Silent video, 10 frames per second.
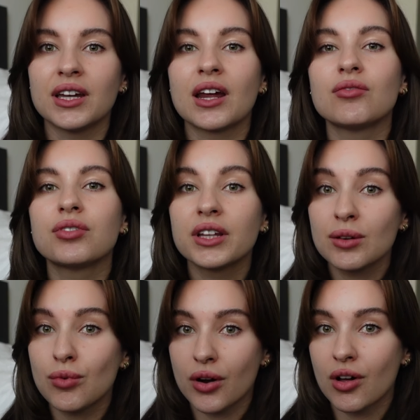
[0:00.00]
And I really
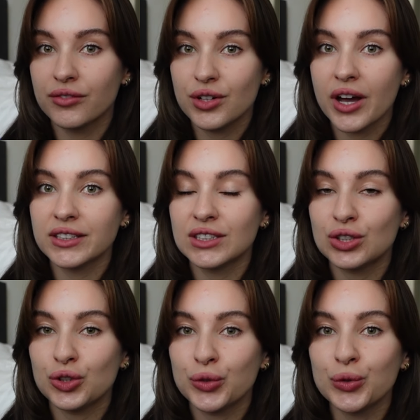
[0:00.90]
want all of you guys
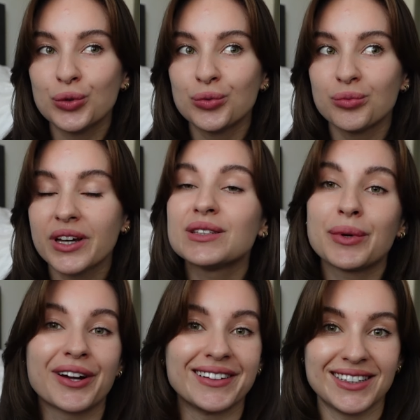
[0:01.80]
to
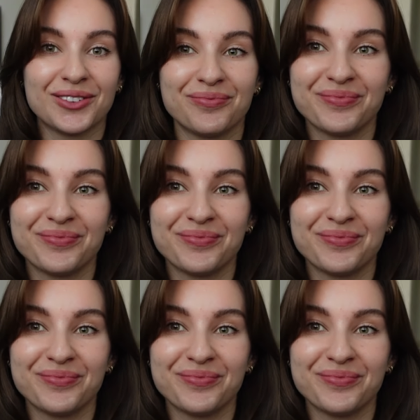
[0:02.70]
experience it.